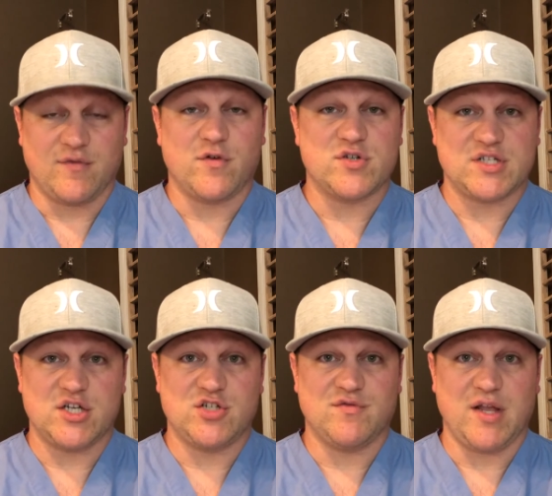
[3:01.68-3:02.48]
the first
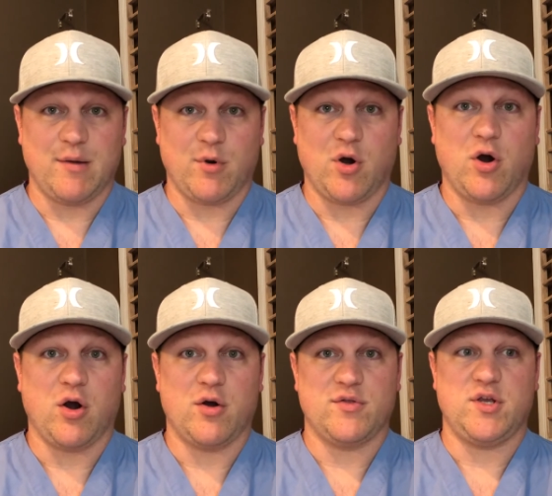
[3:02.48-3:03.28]
stage of labor
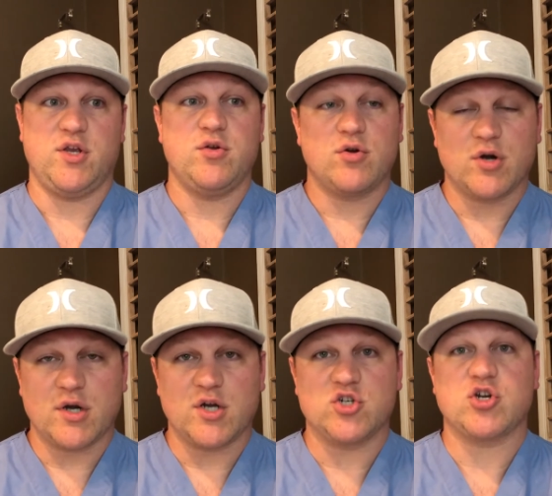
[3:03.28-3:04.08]
are the
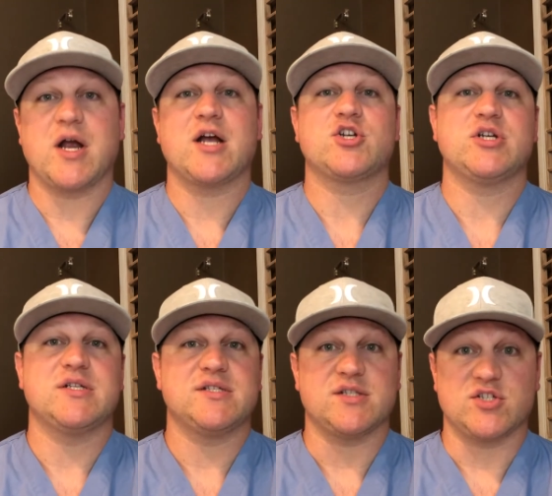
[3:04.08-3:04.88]
uterine
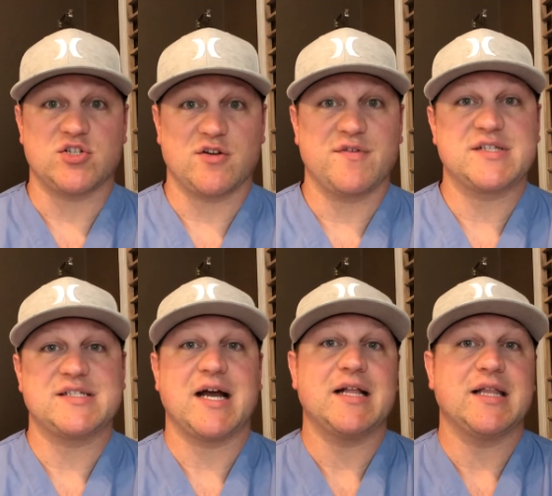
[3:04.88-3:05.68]
contractions, the cervix
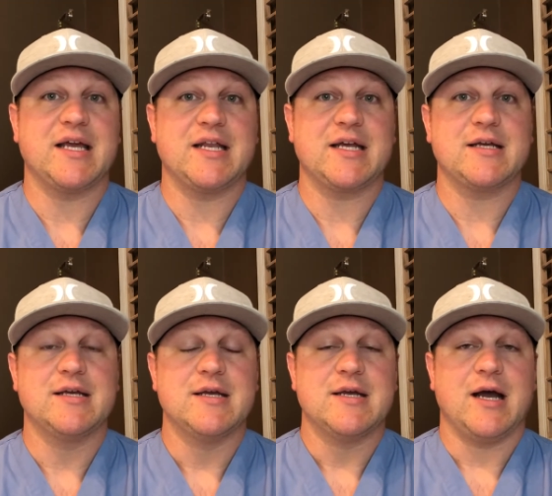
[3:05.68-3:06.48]
dilating,
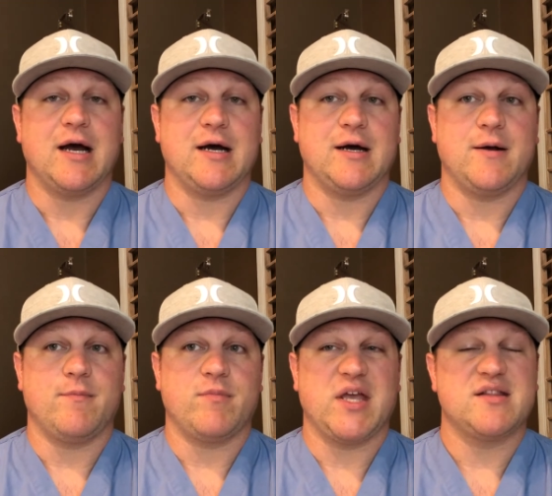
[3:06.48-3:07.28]

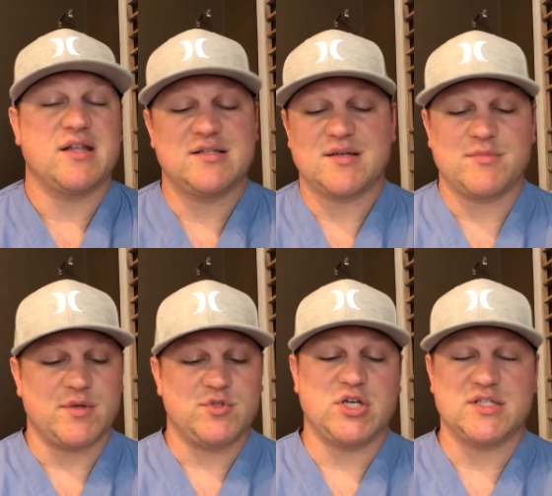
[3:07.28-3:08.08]
and then
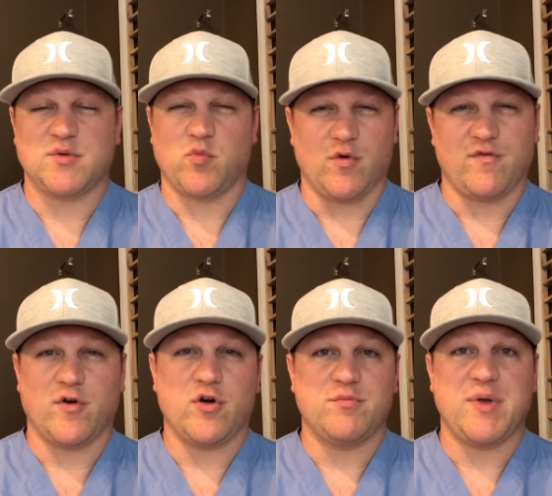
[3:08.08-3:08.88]
sometimes you get some
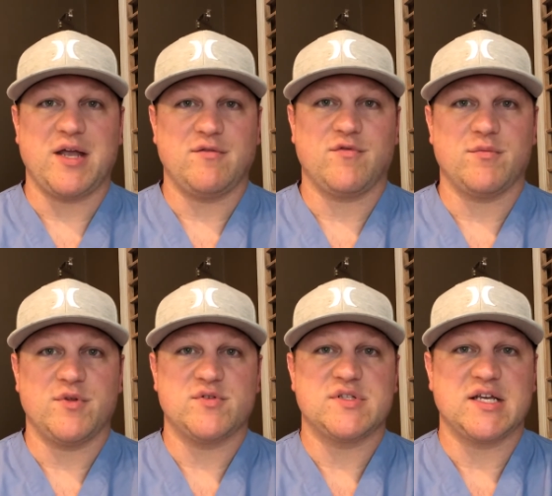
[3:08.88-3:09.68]
referred pain from
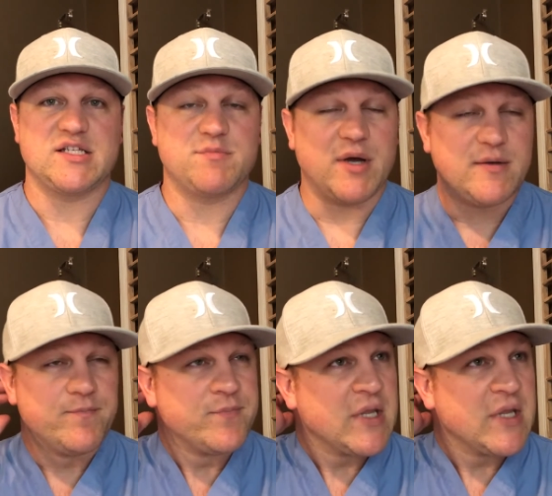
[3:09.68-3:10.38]
those things. But